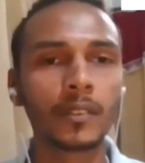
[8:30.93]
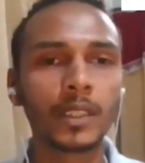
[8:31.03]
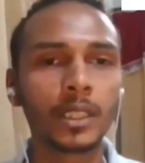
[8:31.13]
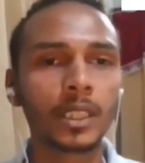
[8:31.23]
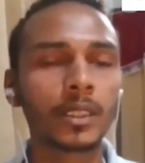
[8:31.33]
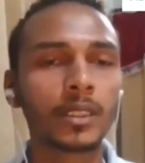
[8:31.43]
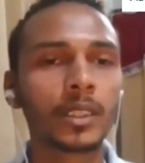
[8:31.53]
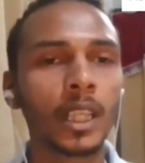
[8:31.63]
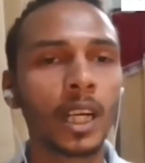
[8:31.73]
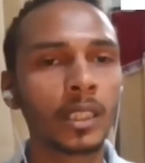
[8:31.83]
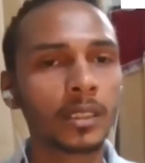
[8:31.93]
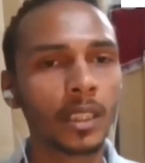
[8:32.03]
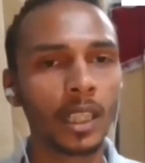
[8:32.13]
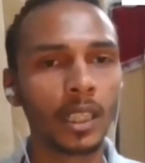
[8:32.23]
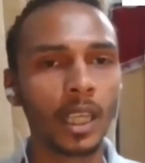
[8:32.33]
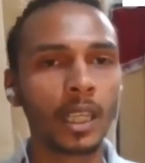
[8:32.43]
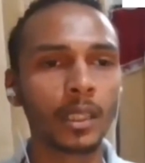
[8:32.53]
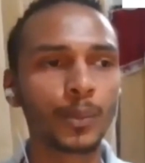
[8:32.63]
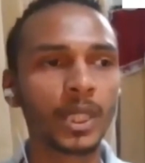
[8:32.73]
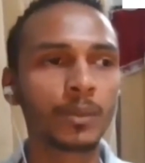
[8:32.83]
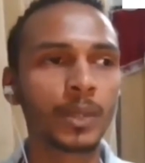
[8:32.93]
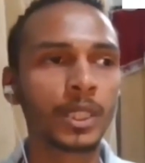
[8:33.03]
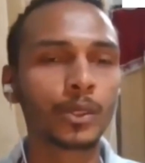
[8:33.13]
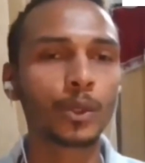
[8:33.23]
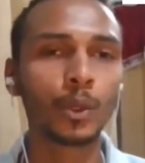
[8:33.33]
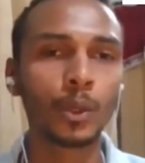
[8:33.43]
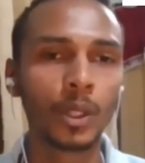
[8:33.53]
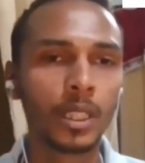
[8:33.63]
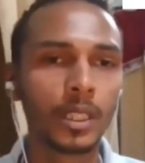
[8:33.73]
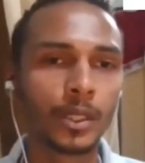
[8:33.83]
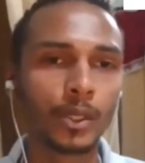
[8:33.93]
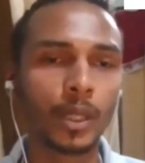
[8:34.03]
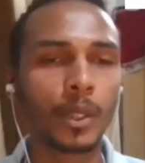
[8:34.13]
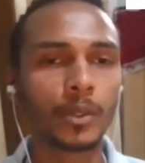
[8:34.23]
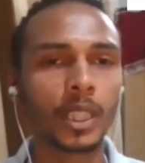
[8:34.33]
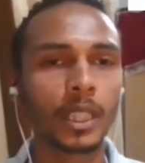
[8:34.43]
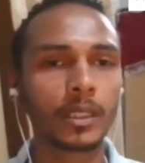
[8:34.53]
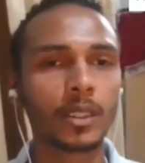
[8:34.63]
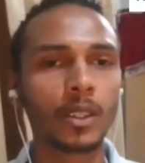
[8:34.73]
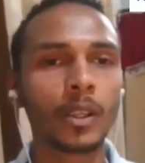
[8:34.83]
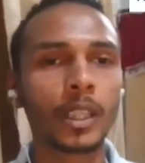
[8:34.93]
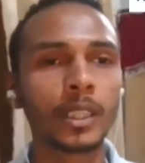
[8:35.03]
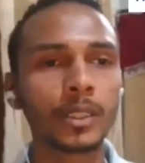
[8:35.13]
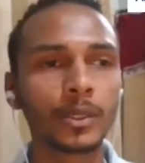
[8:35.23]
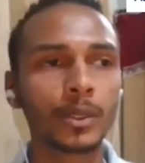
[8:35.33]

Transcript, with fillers: everything they asked, I pretty much knew about that already.